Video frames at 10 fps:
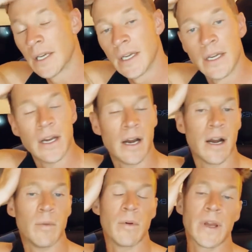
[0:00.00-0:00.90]
Uh,
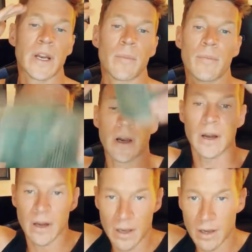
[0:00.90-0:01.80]
but we end up
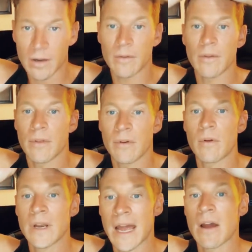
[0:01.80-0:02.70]
uh,
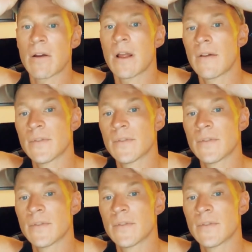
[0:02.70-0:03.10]
throwing down, having some